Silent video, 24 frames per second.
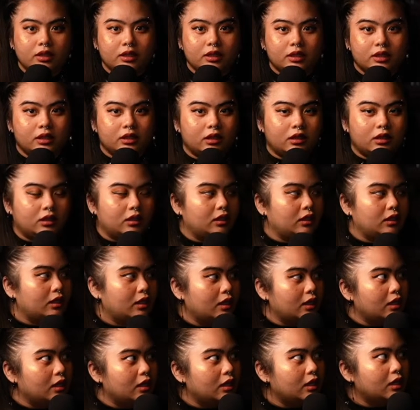to see
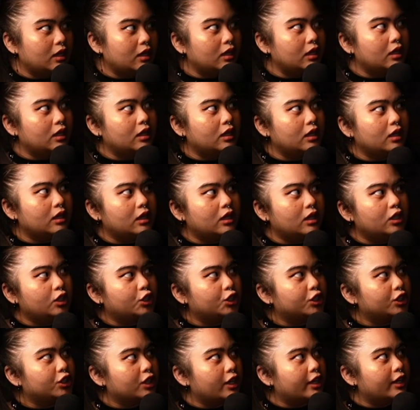
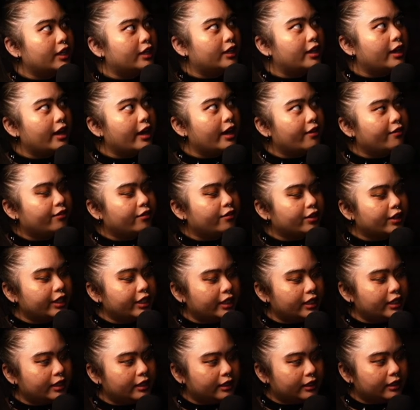each and
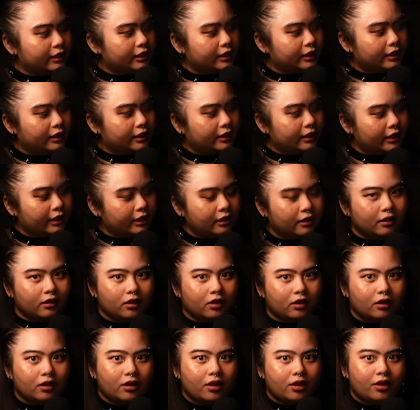every
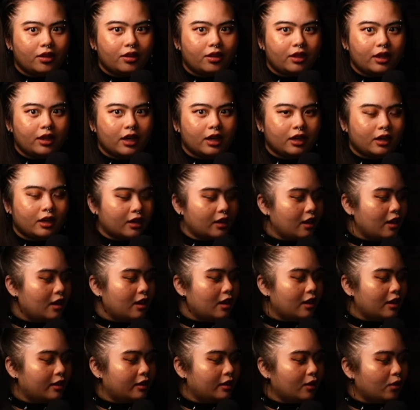single thing
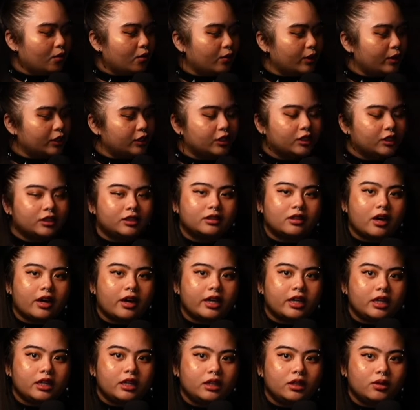that witch
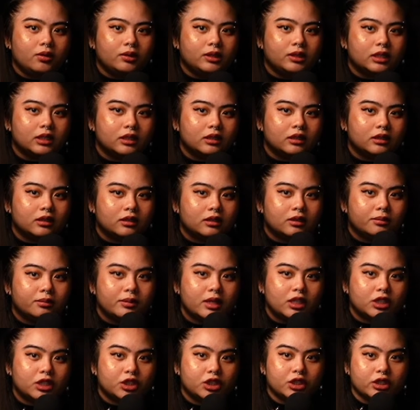society uses to
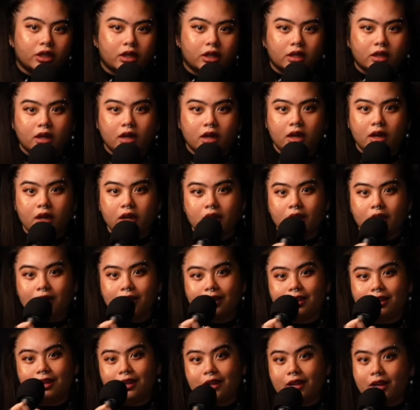make sure
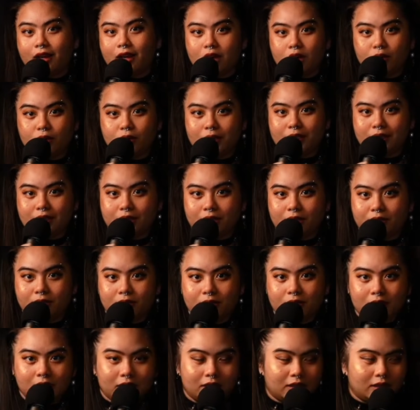that
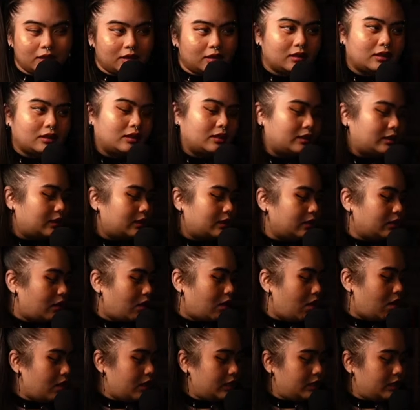heroism isn't in the
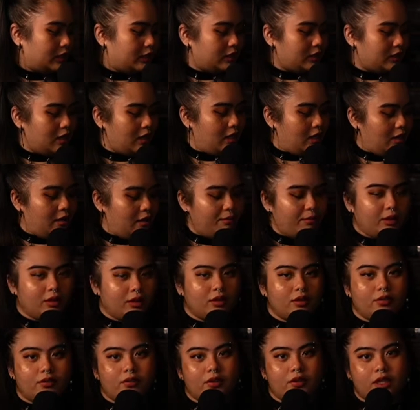cards.
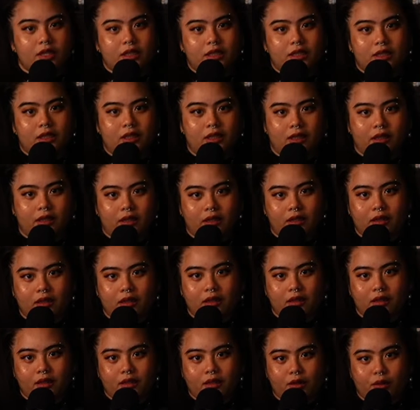But the first thing
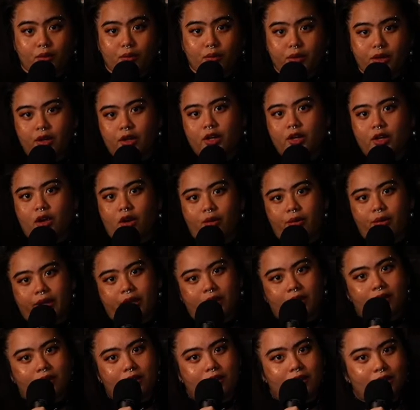that we are
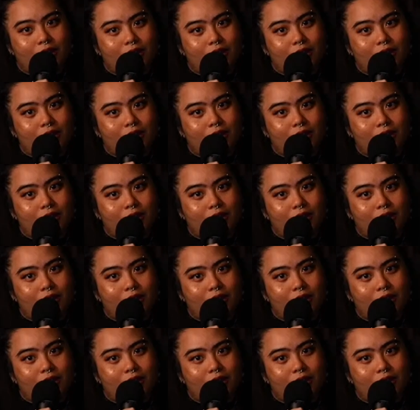going